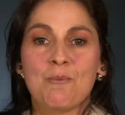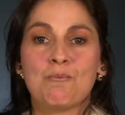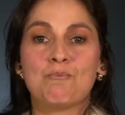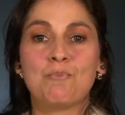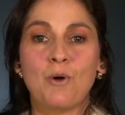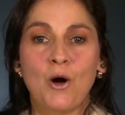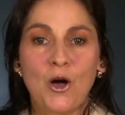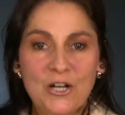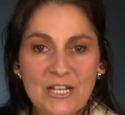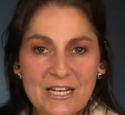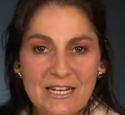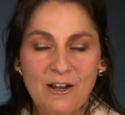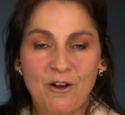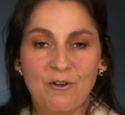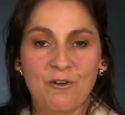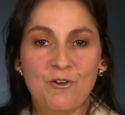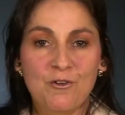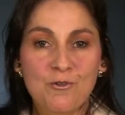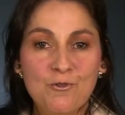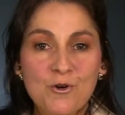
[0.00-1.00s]
body or
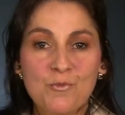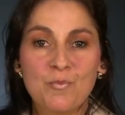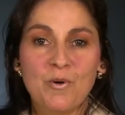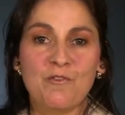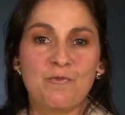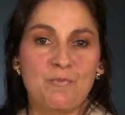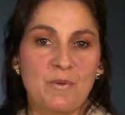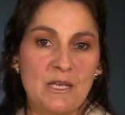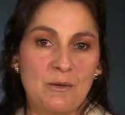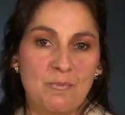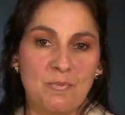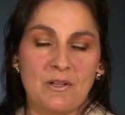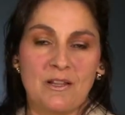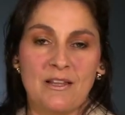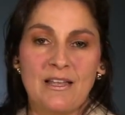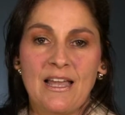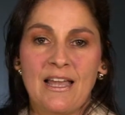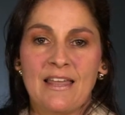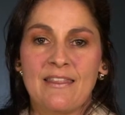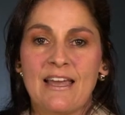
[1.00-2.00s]
group of people
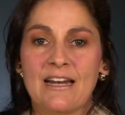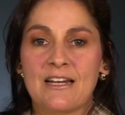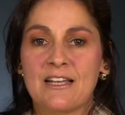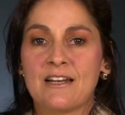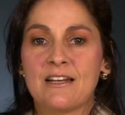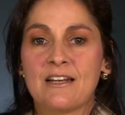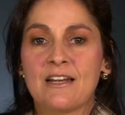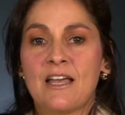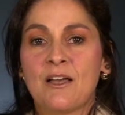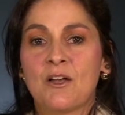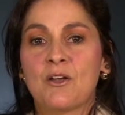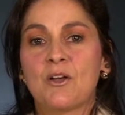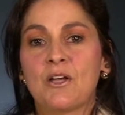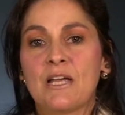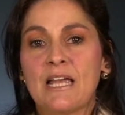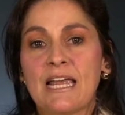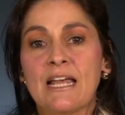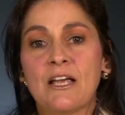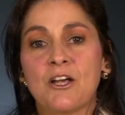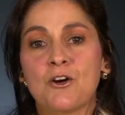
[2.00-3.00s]
that can
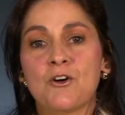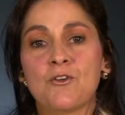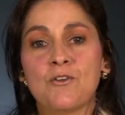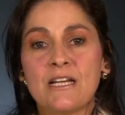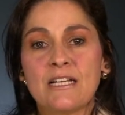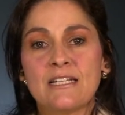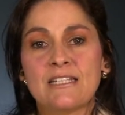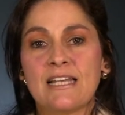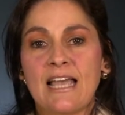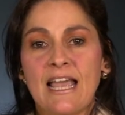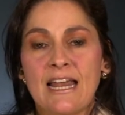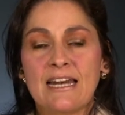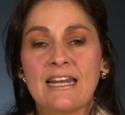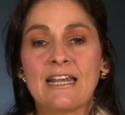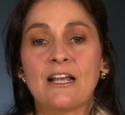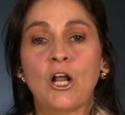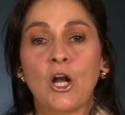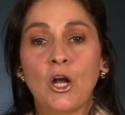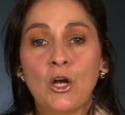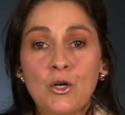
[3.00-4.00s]
increase and
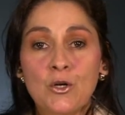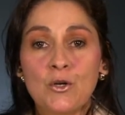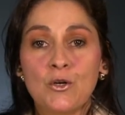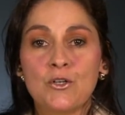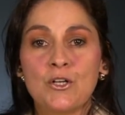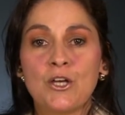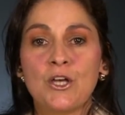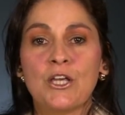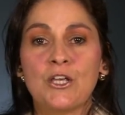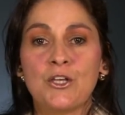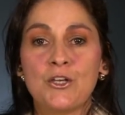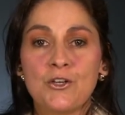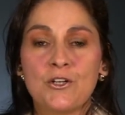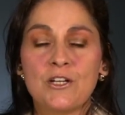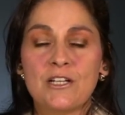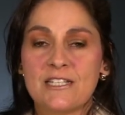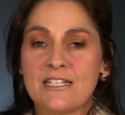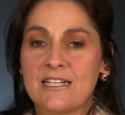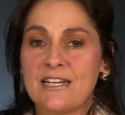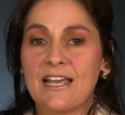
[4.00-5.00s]
include
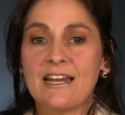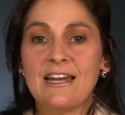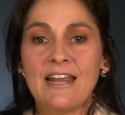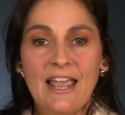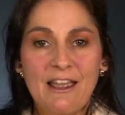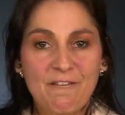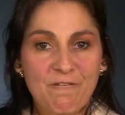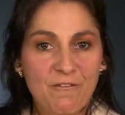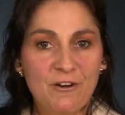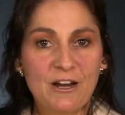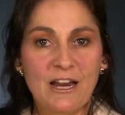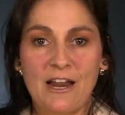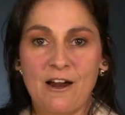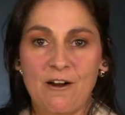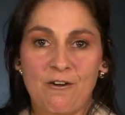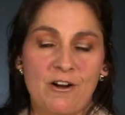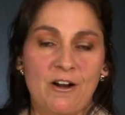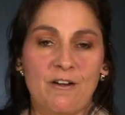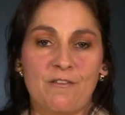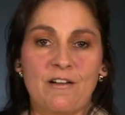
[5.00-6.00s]
unity in every
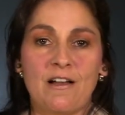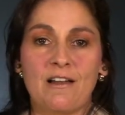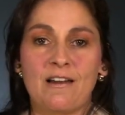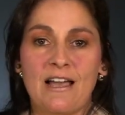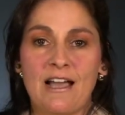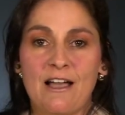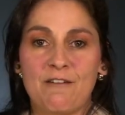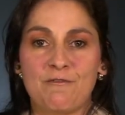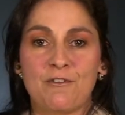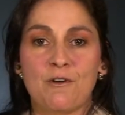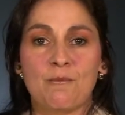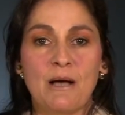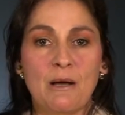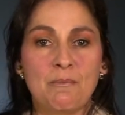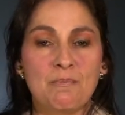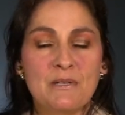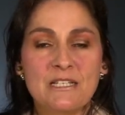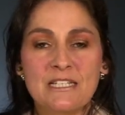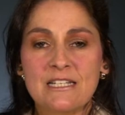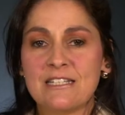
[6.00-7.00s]
area of our life, from our
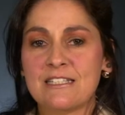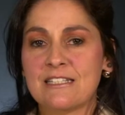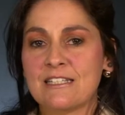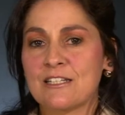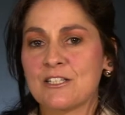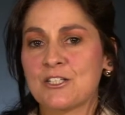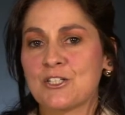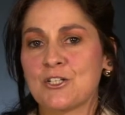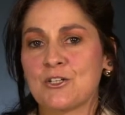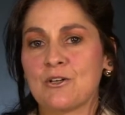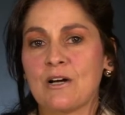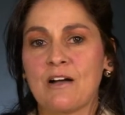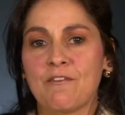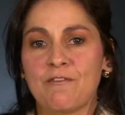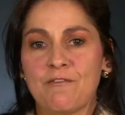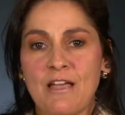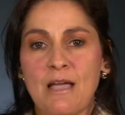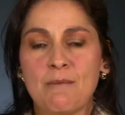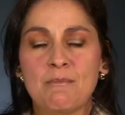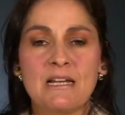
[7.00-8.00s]
businesses to our
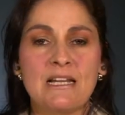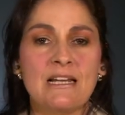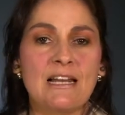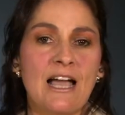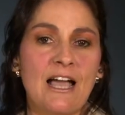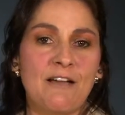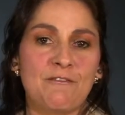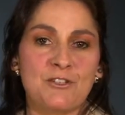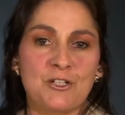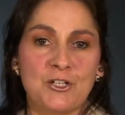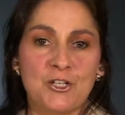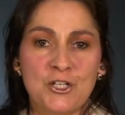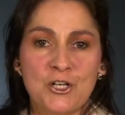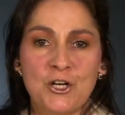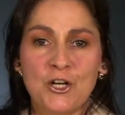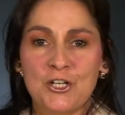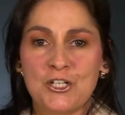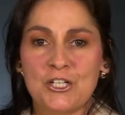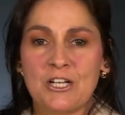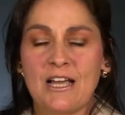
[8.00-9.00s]
family life to
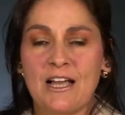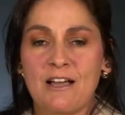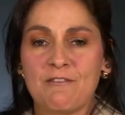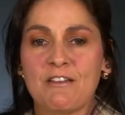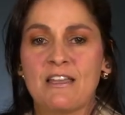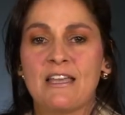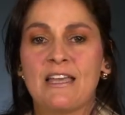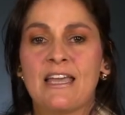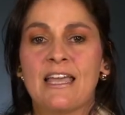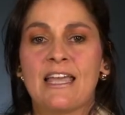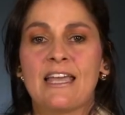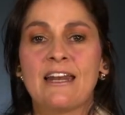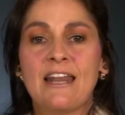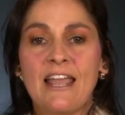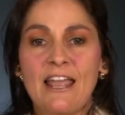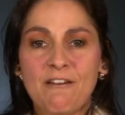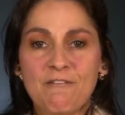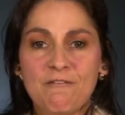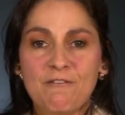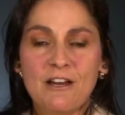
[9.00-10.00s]
church life. In
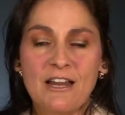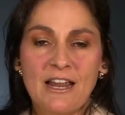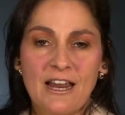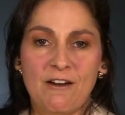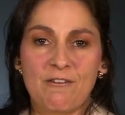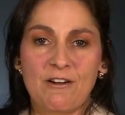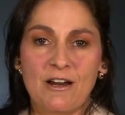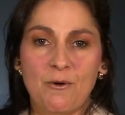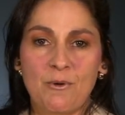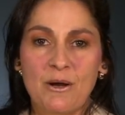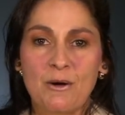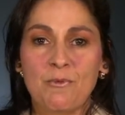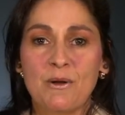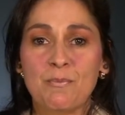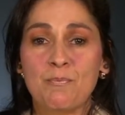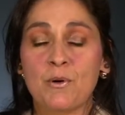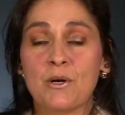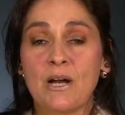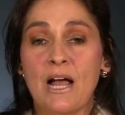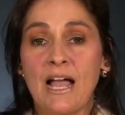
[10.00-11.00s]
every area, when we
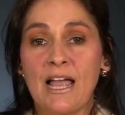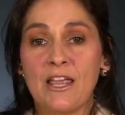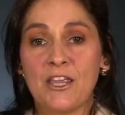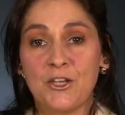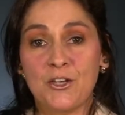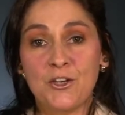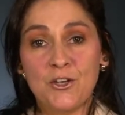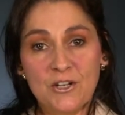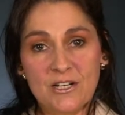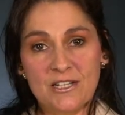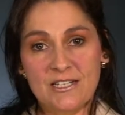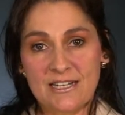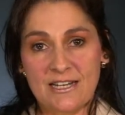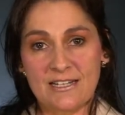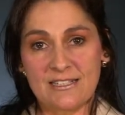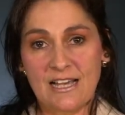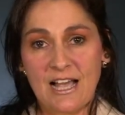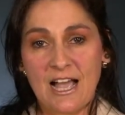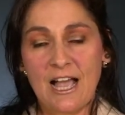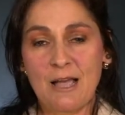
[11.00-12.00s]
put unity
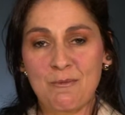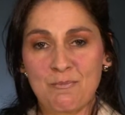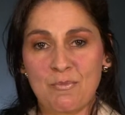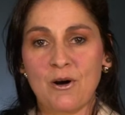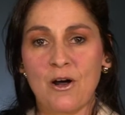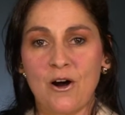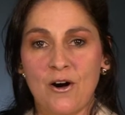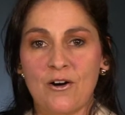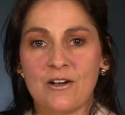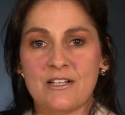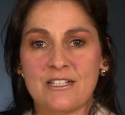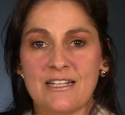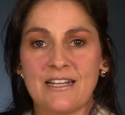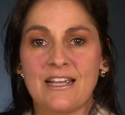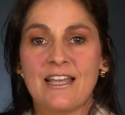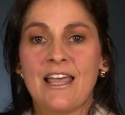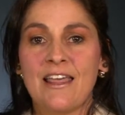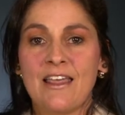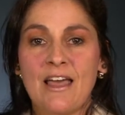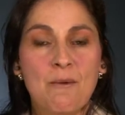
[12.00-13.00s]
as a high priority,
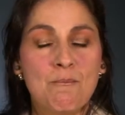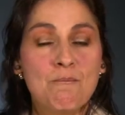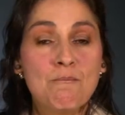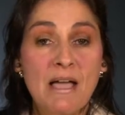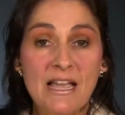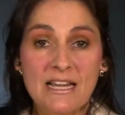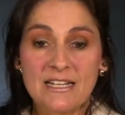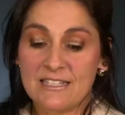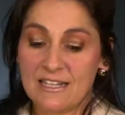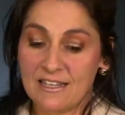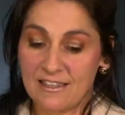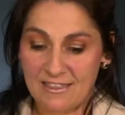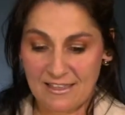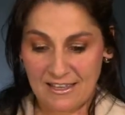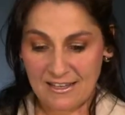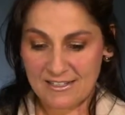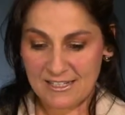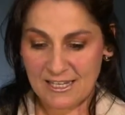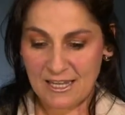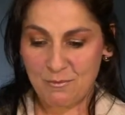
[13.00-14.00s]
amazing
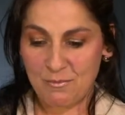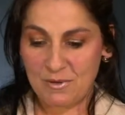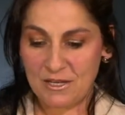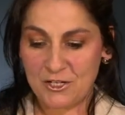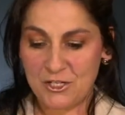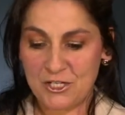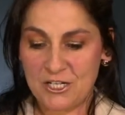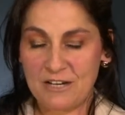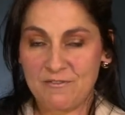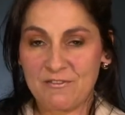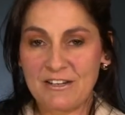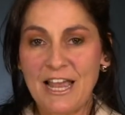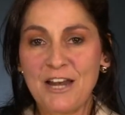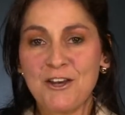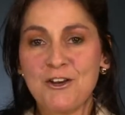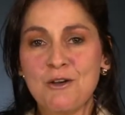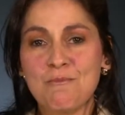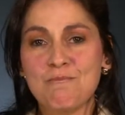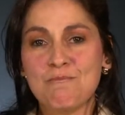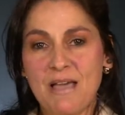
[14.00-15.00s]
things can be achieved. Can
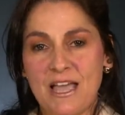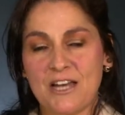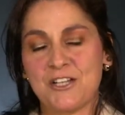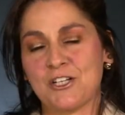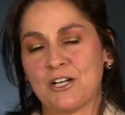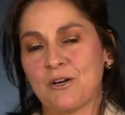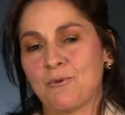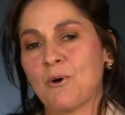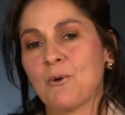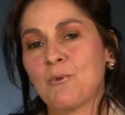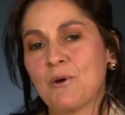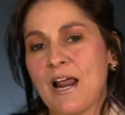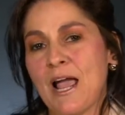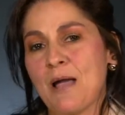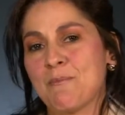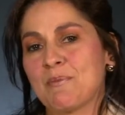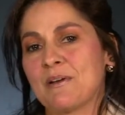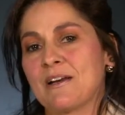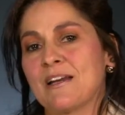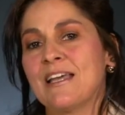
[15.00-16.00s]
you imagine what would
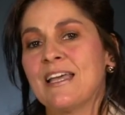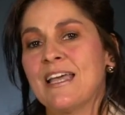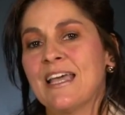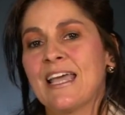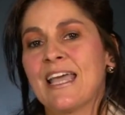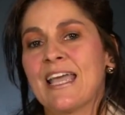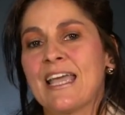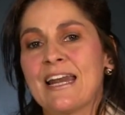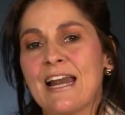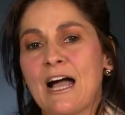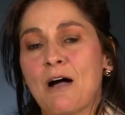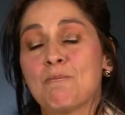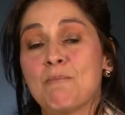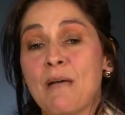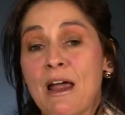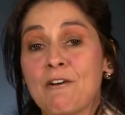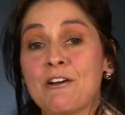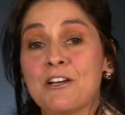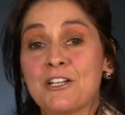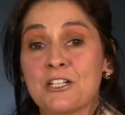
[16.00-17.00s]
happen in our
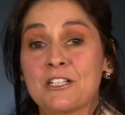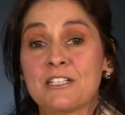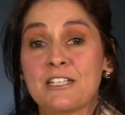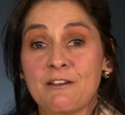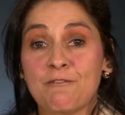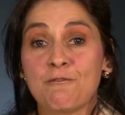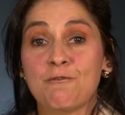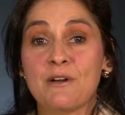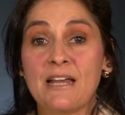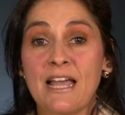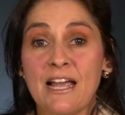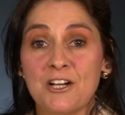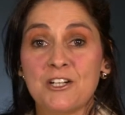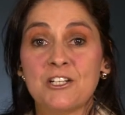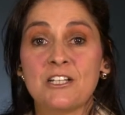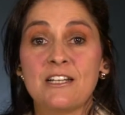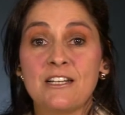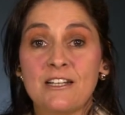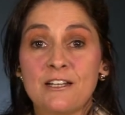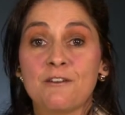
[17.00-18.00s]
marriages if we
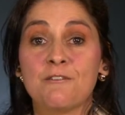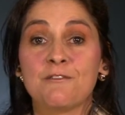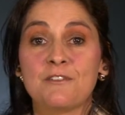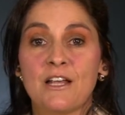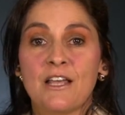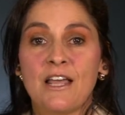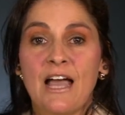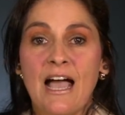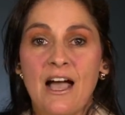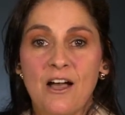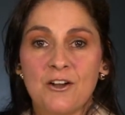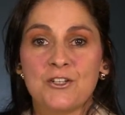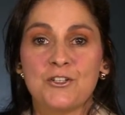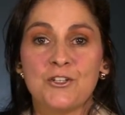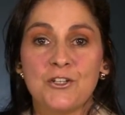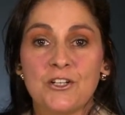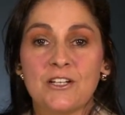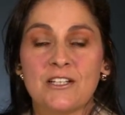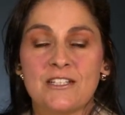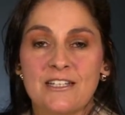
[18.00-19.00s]
actually lived out
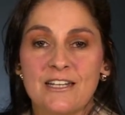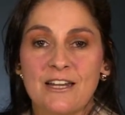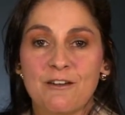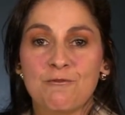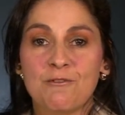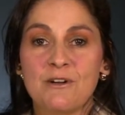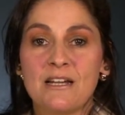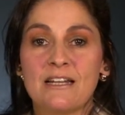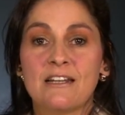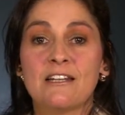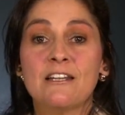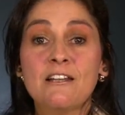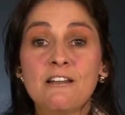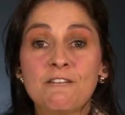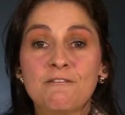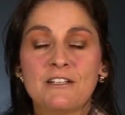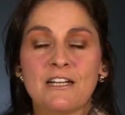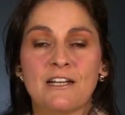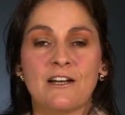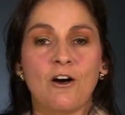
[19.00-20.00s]
unity, if we
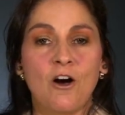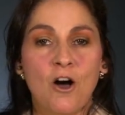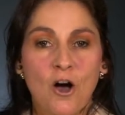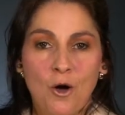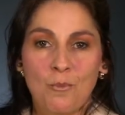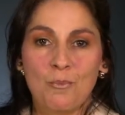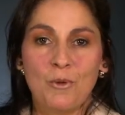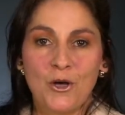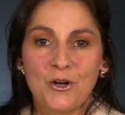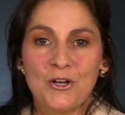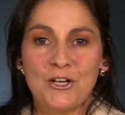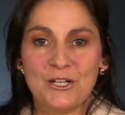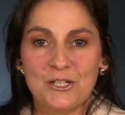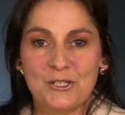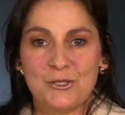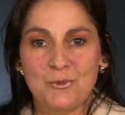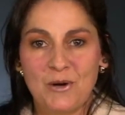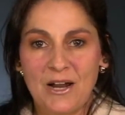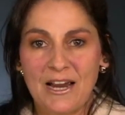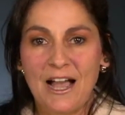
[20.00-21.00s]
lived in a
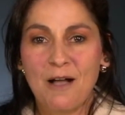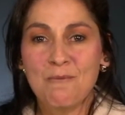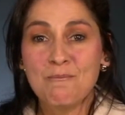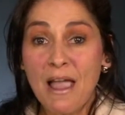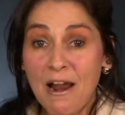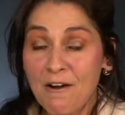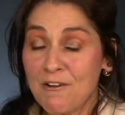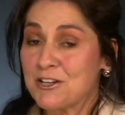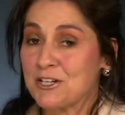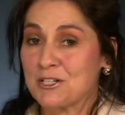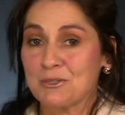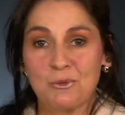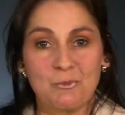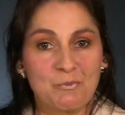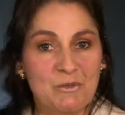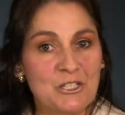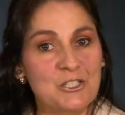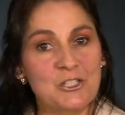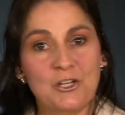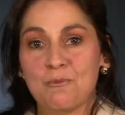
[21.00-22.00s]
harmonious way? Our marriages would
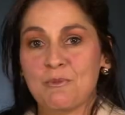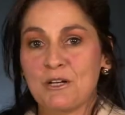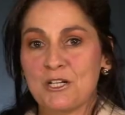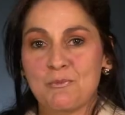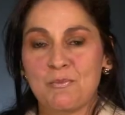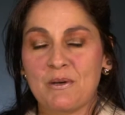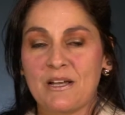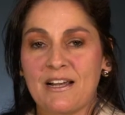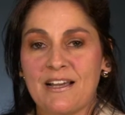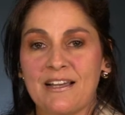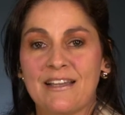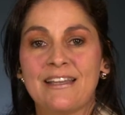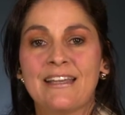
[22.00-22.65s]
be so much better.